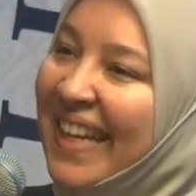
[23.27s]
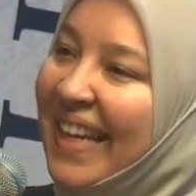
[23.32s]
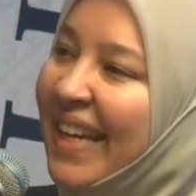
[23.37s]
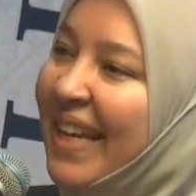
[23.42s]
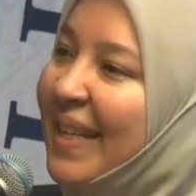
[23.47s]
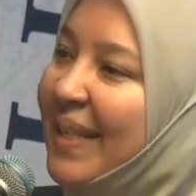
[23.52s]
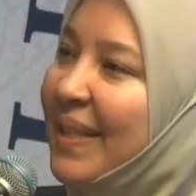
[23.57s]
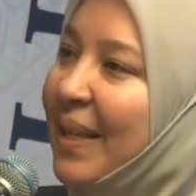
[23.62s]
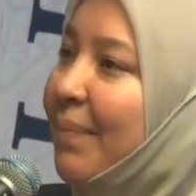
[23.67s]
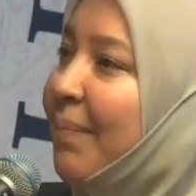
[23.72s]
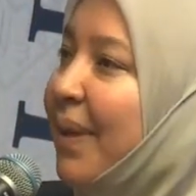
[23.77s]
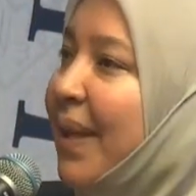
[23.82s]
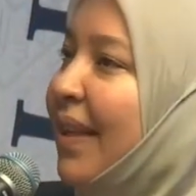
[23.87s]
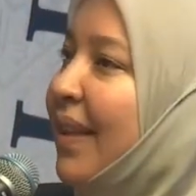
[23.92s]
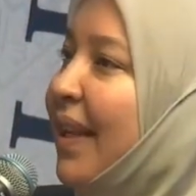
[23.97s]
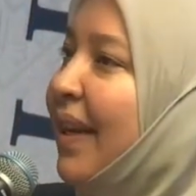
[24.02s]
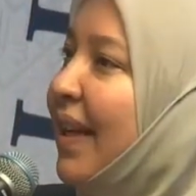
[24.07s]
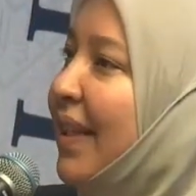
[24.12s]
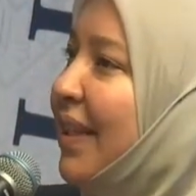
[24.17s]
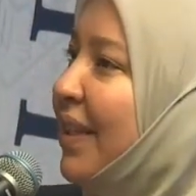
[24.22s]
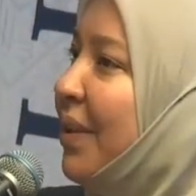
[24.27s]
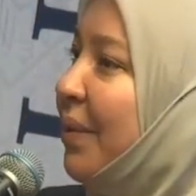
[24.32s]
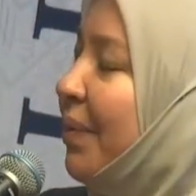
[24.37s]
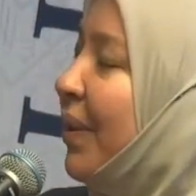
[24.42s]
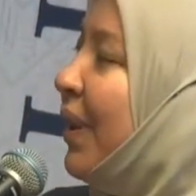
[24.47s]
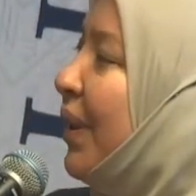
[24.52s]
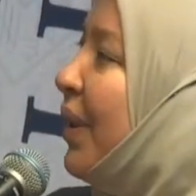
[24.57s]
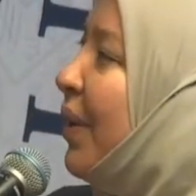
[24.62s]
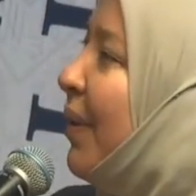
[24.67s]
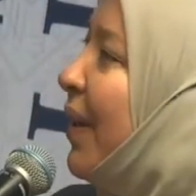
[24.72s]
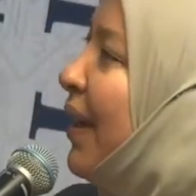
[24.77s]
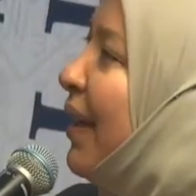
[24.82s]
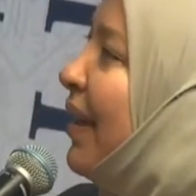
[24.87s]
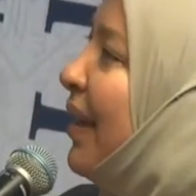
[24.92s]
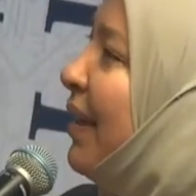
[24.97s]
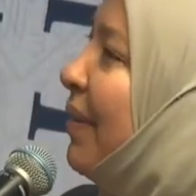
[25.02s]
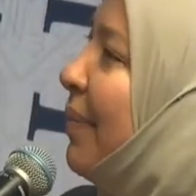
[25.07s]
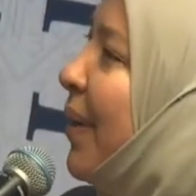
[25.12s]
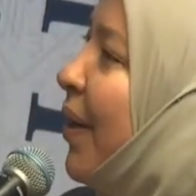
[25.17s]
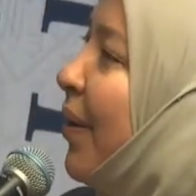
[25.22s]
He's somebody that I didn't really know
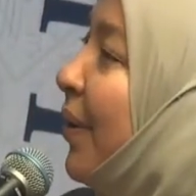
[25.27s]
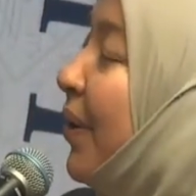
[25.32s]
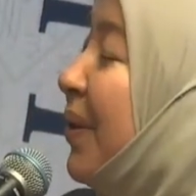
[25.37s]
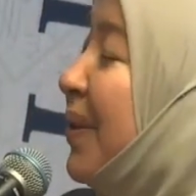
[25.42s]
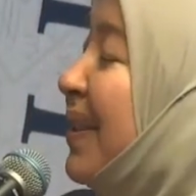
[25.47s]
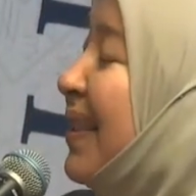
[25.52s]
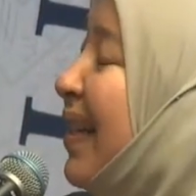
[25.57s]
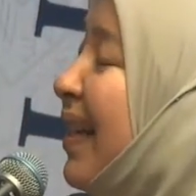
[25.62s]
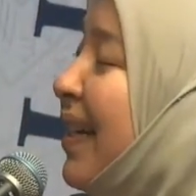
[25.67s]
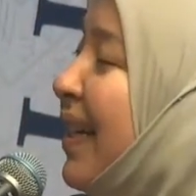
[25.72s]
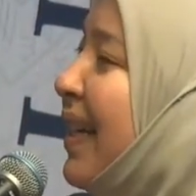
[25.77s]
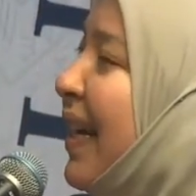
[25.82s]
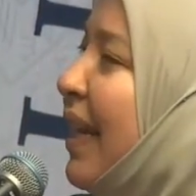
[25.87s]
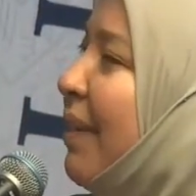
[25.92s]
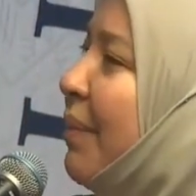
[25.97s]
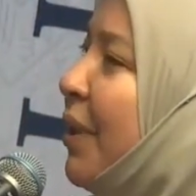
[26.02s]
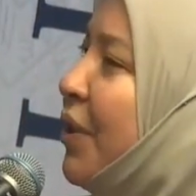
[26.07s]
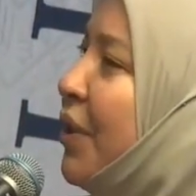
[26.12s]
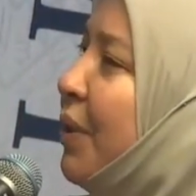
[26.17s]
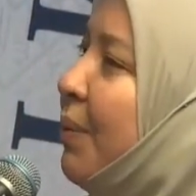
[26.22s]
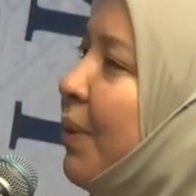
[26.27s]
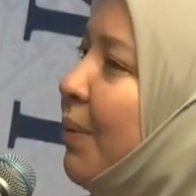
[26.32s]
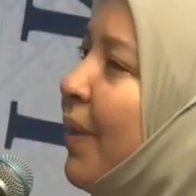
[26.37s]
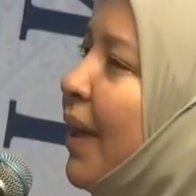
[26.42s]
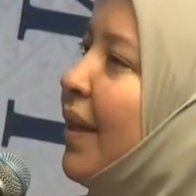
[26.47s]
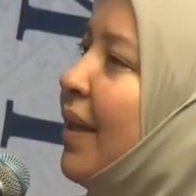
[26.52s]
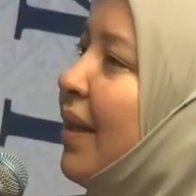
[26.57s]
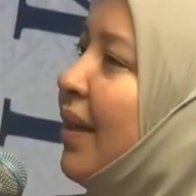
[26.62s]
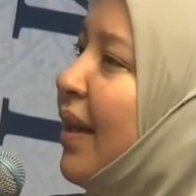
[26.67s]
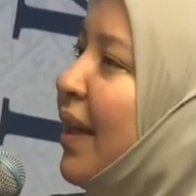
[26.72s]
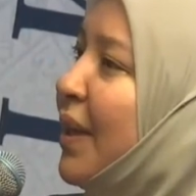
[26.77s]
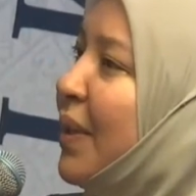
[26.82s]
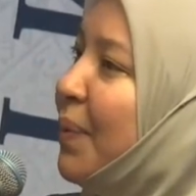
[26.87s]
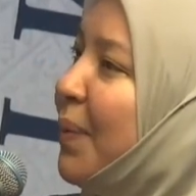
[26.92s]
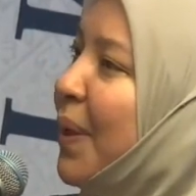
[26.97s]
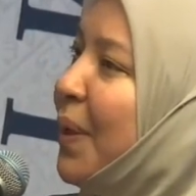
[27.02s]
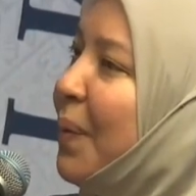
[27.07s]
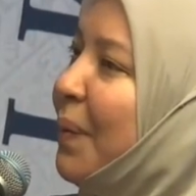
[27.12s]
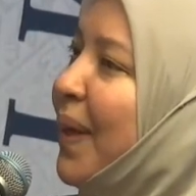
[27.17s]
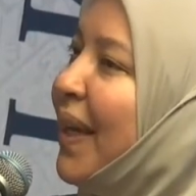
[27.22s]
anything about, or it's not a name that you would recognize
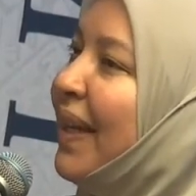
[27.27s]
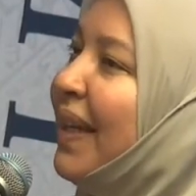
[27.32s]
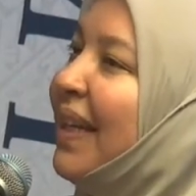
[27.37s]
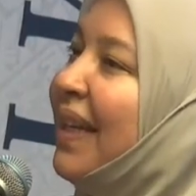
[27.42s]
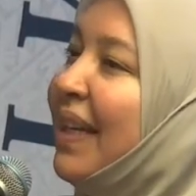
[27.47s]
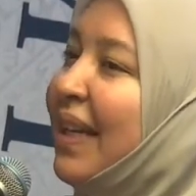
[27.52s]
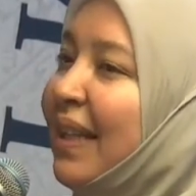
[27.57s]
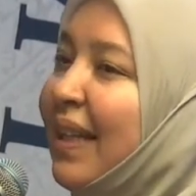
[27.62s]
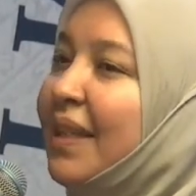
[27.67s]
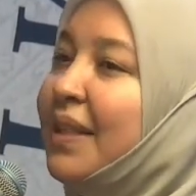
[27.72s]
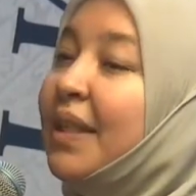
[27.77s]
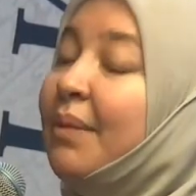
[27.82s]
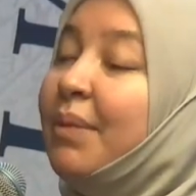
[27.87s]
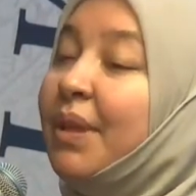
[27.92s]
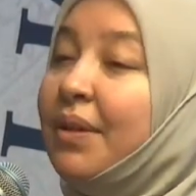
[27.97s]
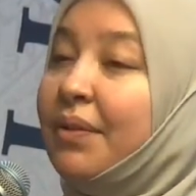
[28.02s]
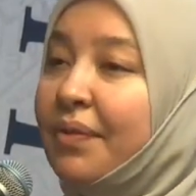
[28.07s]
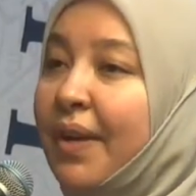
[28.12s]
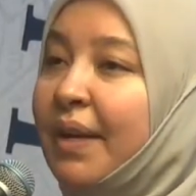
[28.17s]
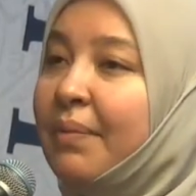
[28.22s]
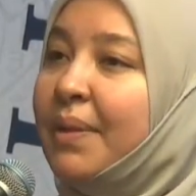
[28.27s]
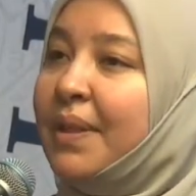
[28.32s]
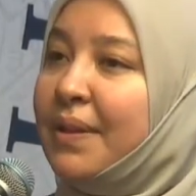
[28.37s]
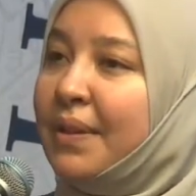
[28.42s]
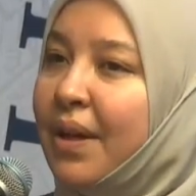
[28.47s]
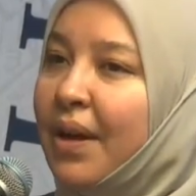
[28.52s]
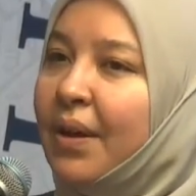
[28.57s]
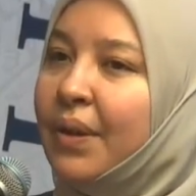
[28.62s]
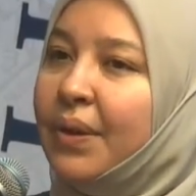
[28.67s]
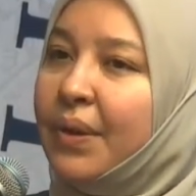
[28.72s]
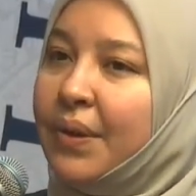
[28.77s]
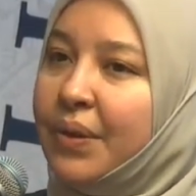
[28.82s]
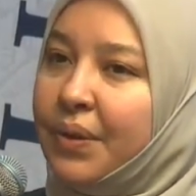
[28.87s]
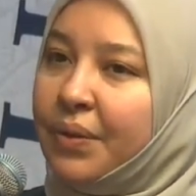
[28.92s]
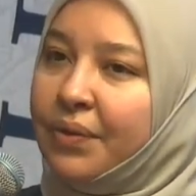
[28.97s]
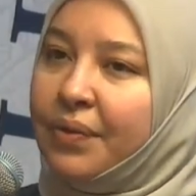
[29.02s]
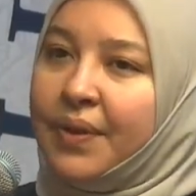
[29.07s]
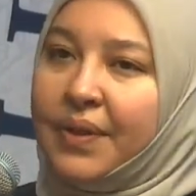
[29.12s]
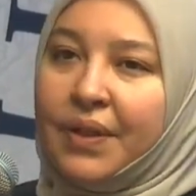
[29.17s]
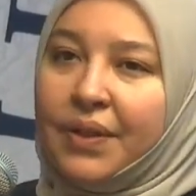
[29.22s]
right away, like some of the famous scholars or
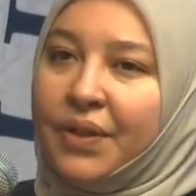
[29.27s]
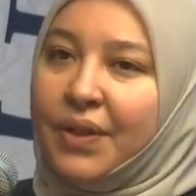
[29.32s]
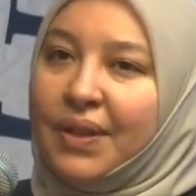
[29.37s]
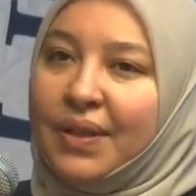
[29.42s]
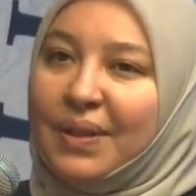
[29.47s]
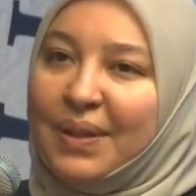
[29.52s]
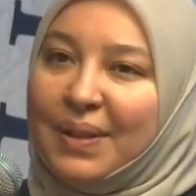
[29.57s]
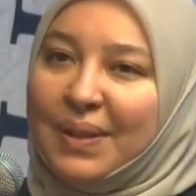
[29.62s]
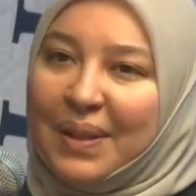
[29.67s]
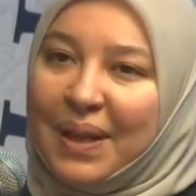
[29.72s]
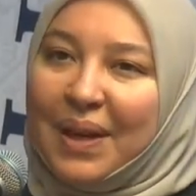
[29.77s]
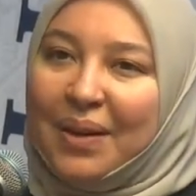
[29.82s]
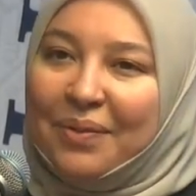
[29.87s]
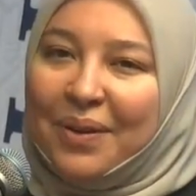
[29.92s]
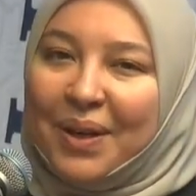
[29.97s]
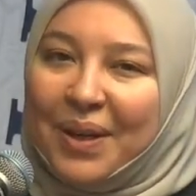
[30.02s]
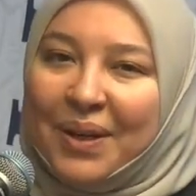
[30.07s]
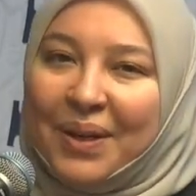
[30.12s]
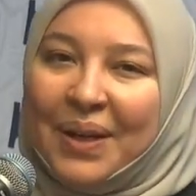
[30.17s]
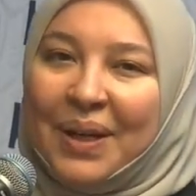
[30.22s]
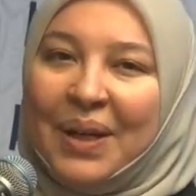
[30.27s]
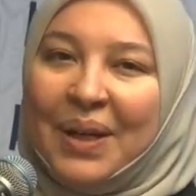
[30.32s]
physicians of our